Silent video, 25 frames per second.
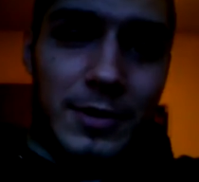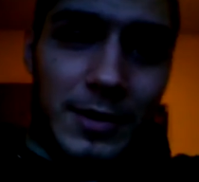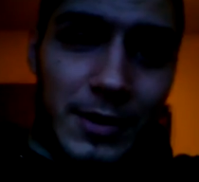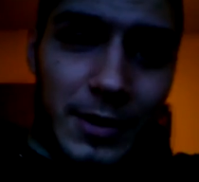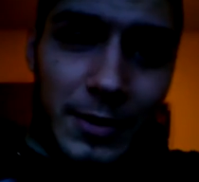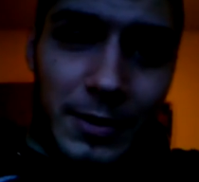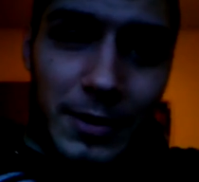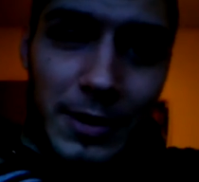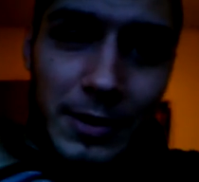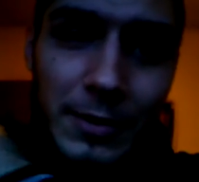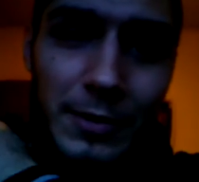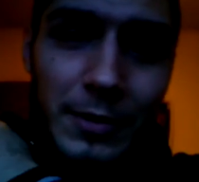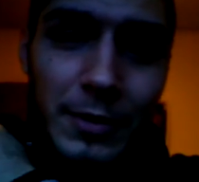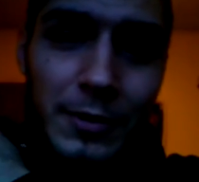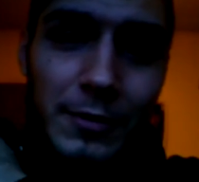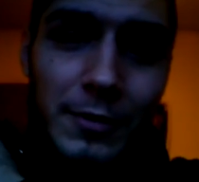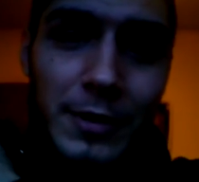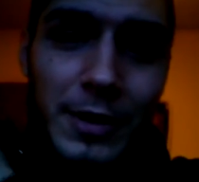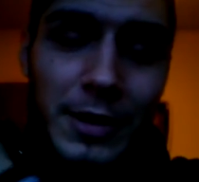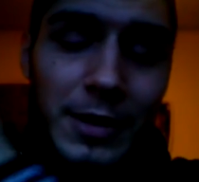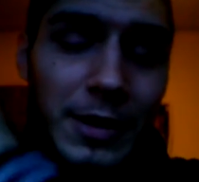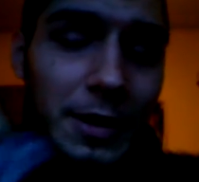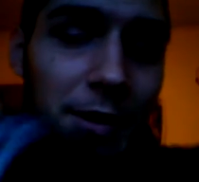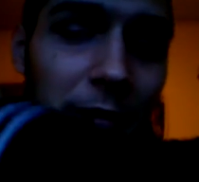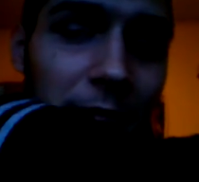they're not really
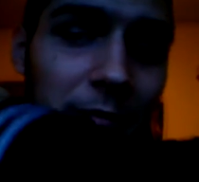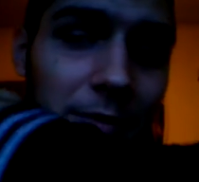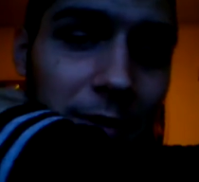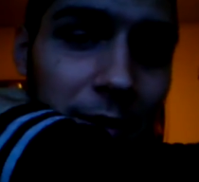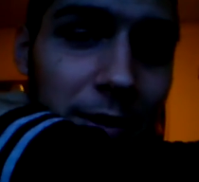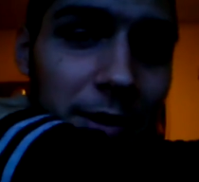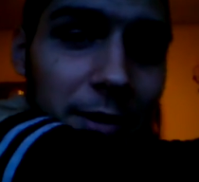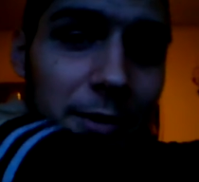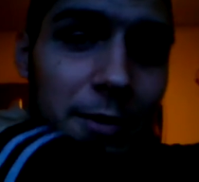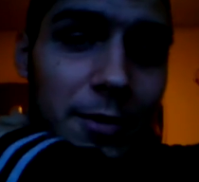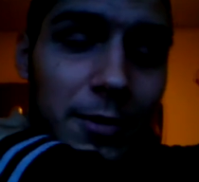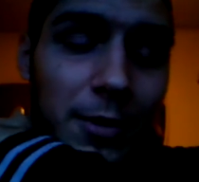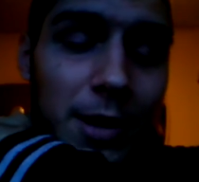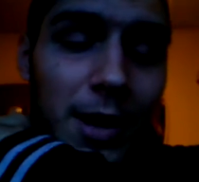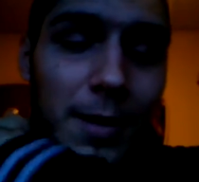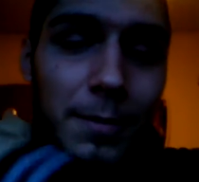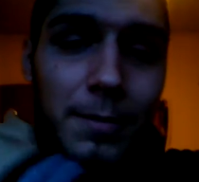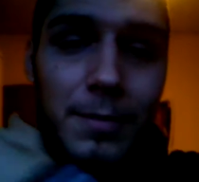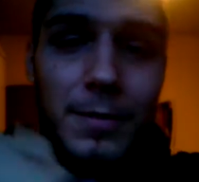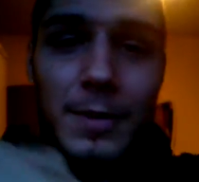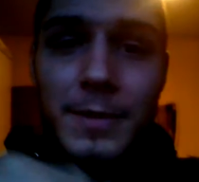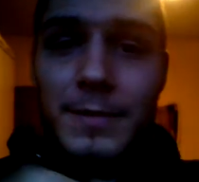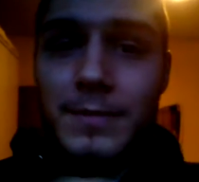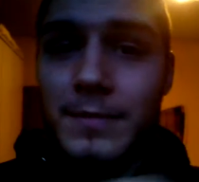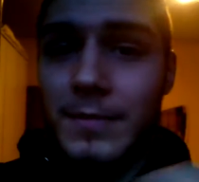flat, they really go up
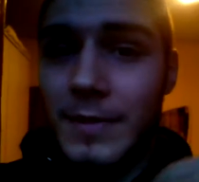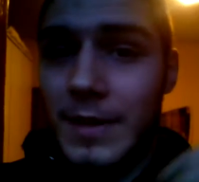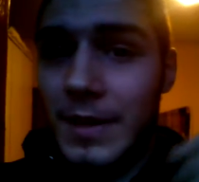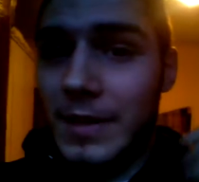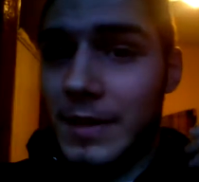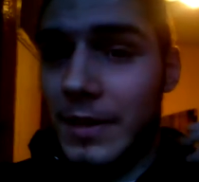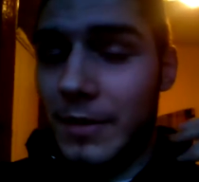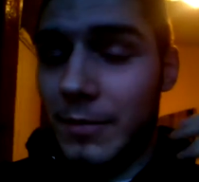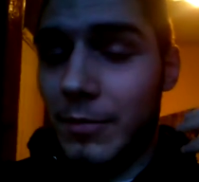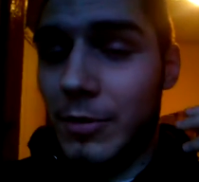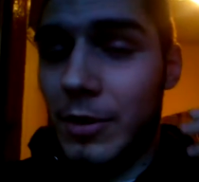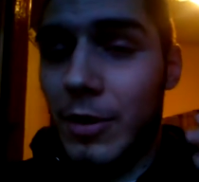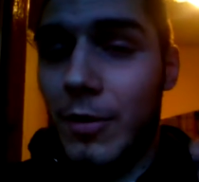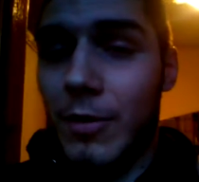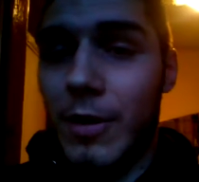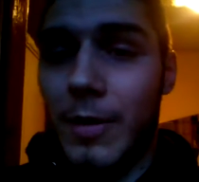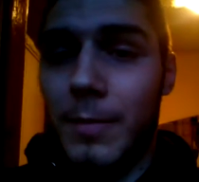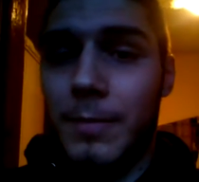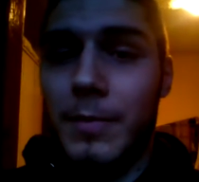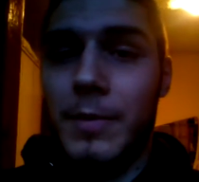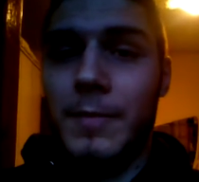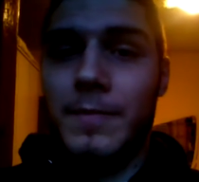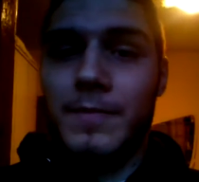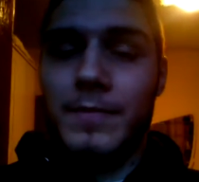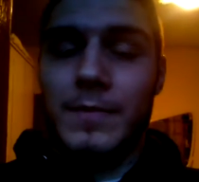and they blow up.
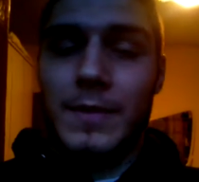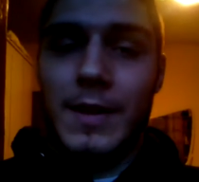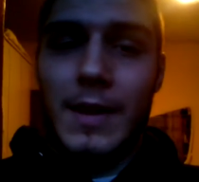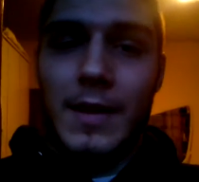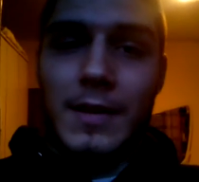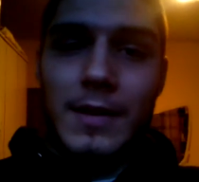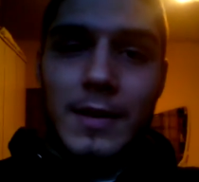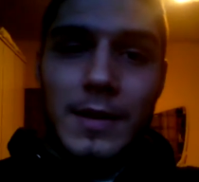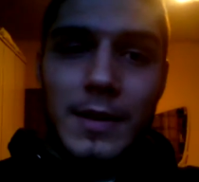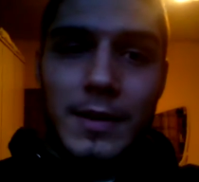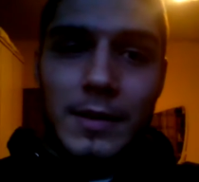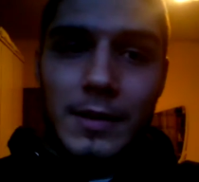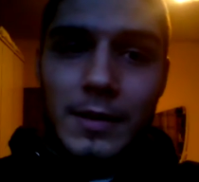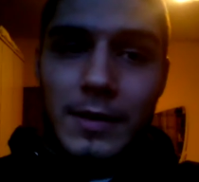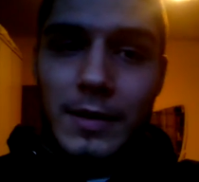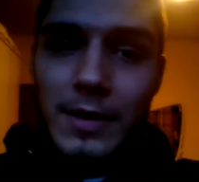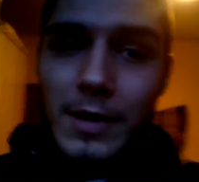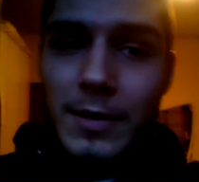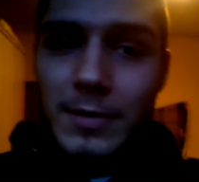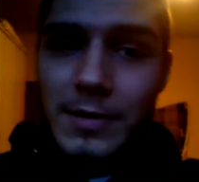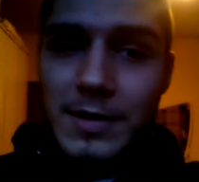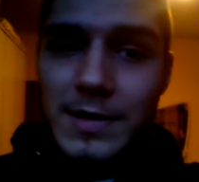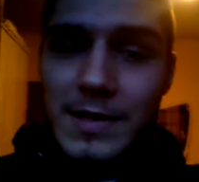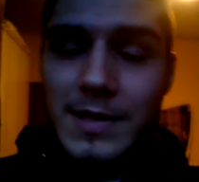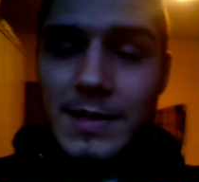And the
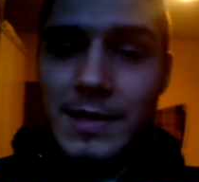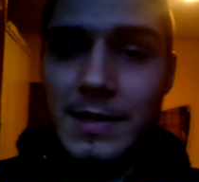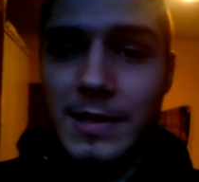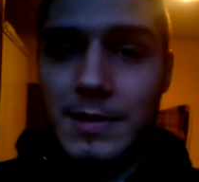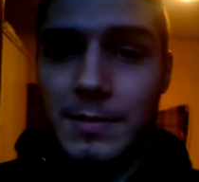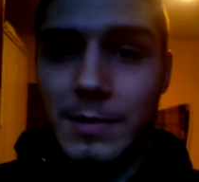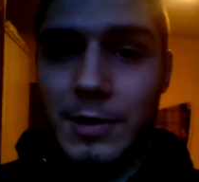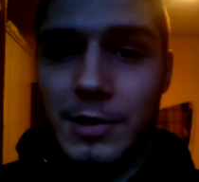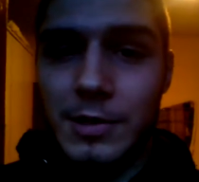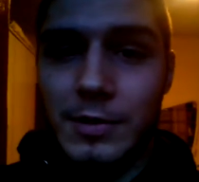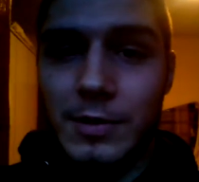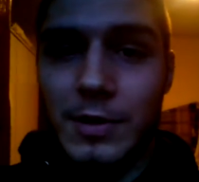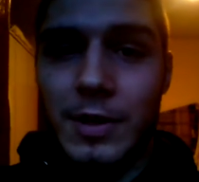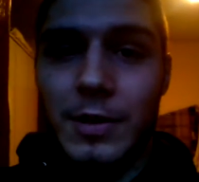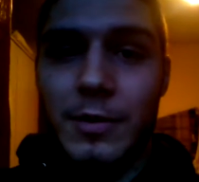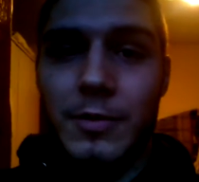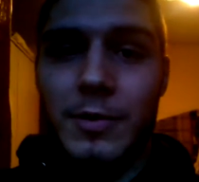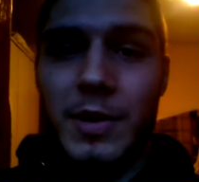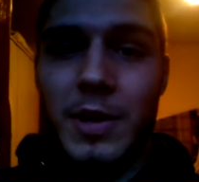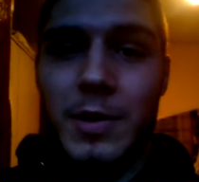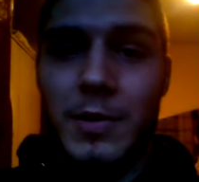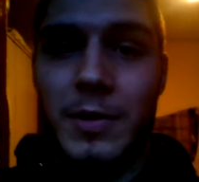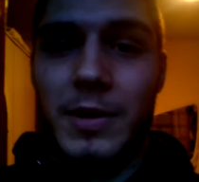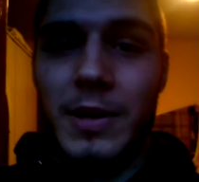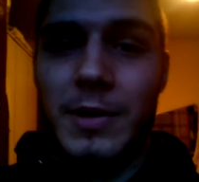delts, especially their
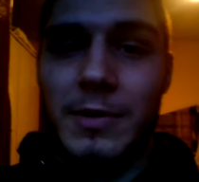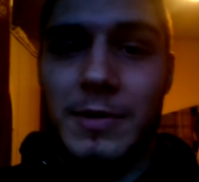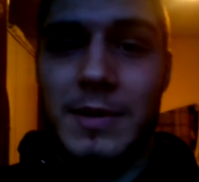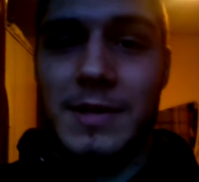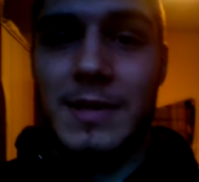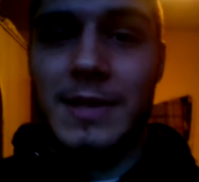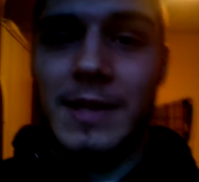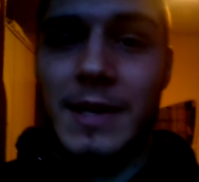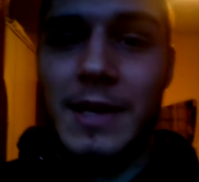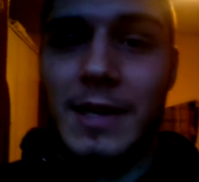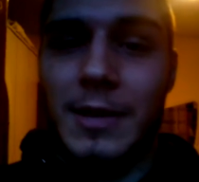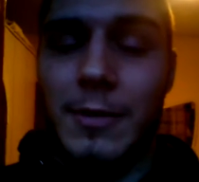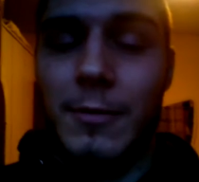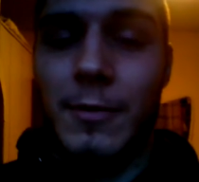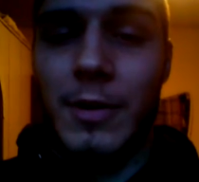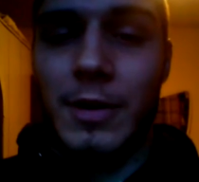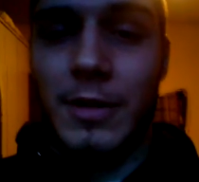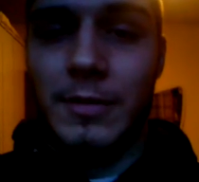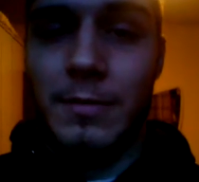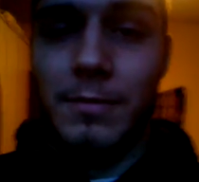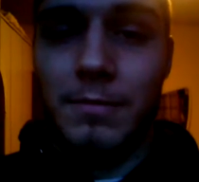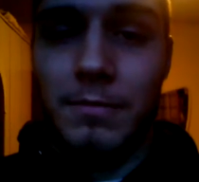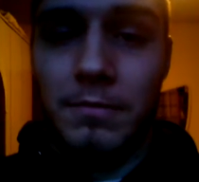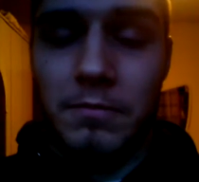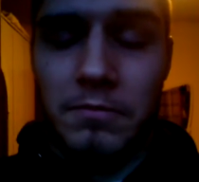rear delts, they get
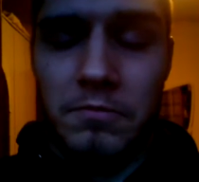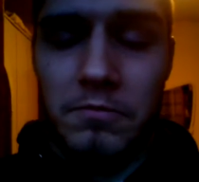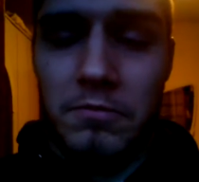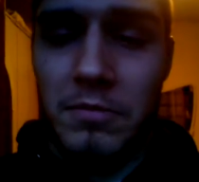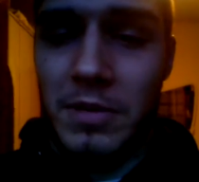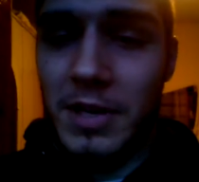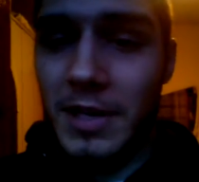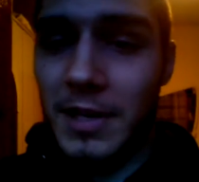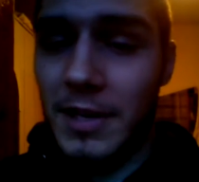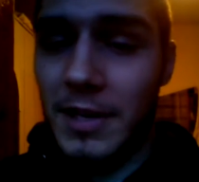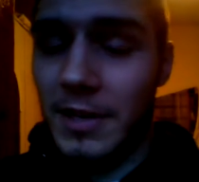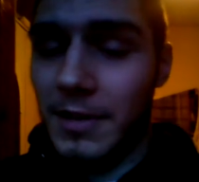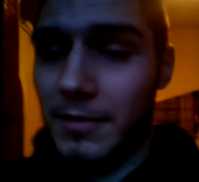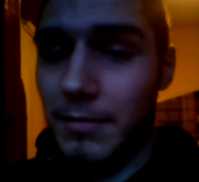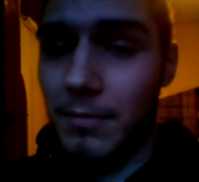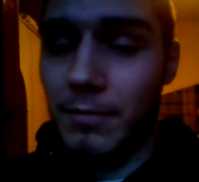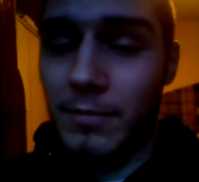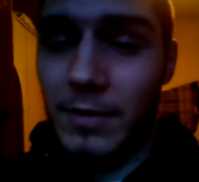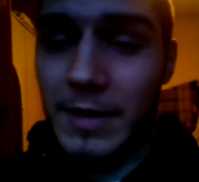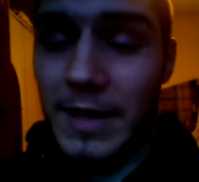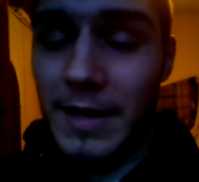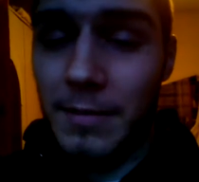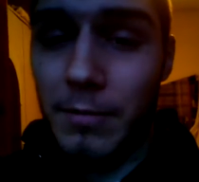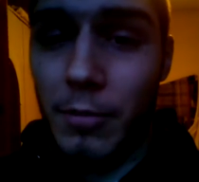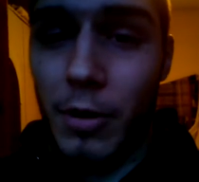quite big and
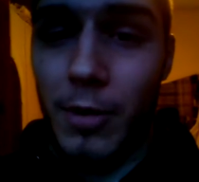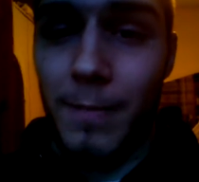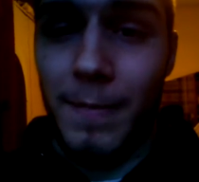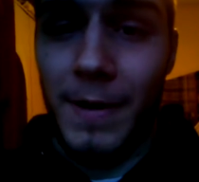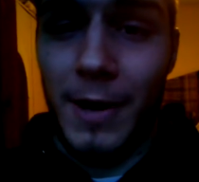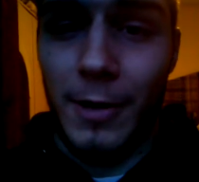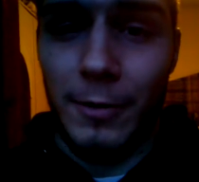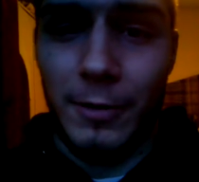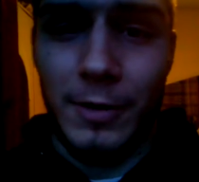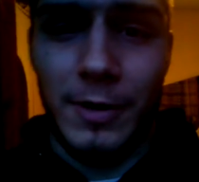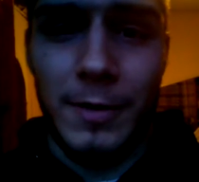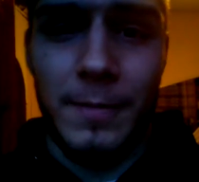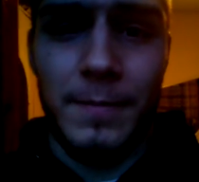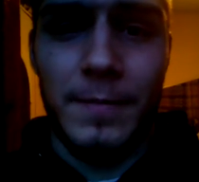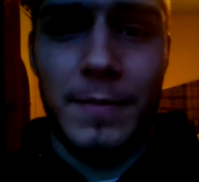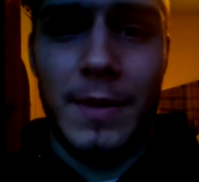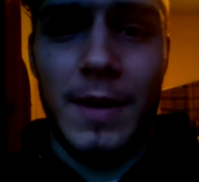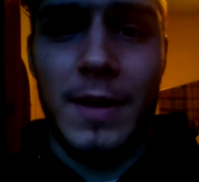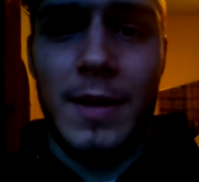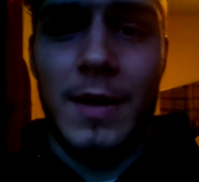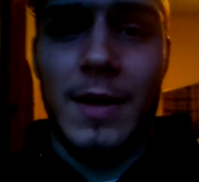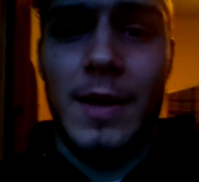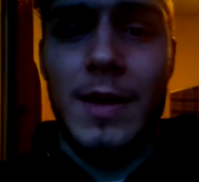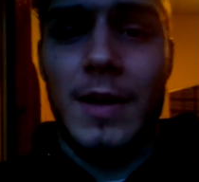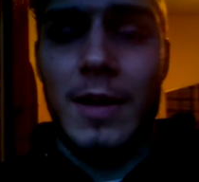they pop out.
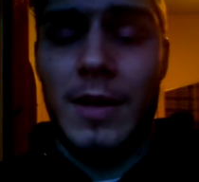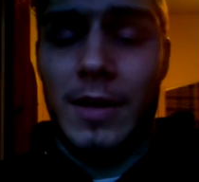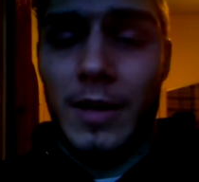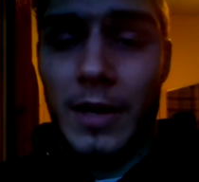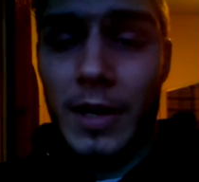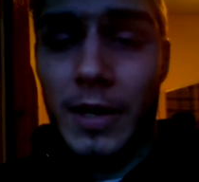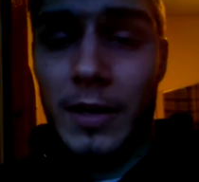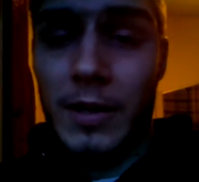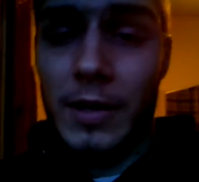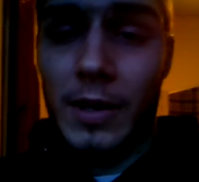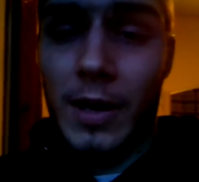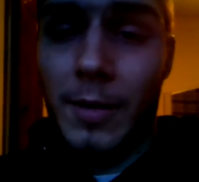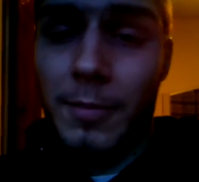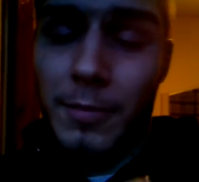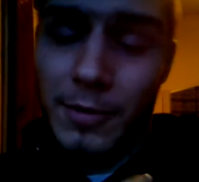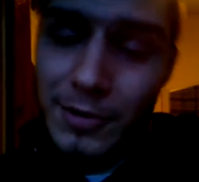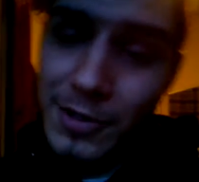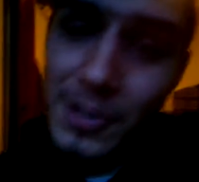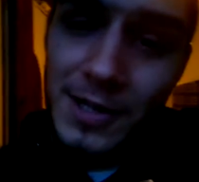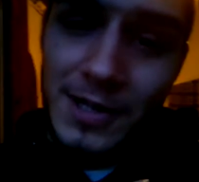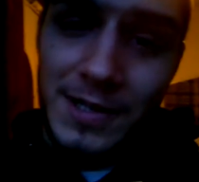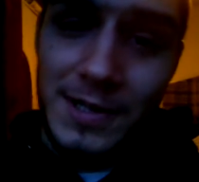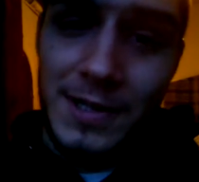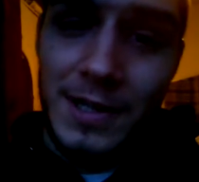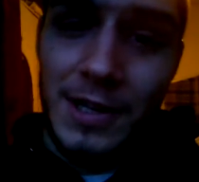And the upper
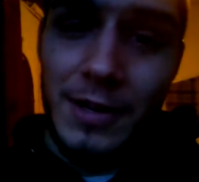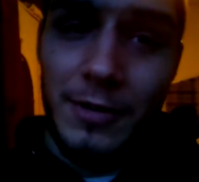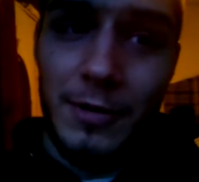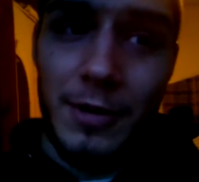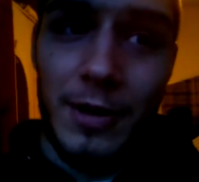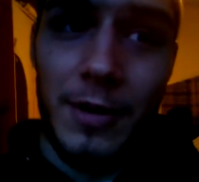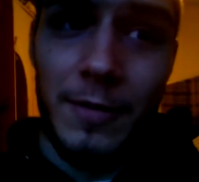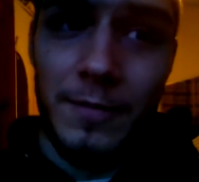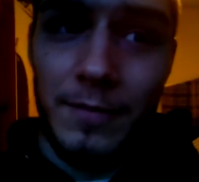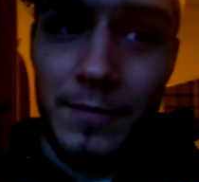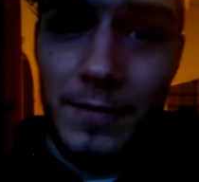chest area,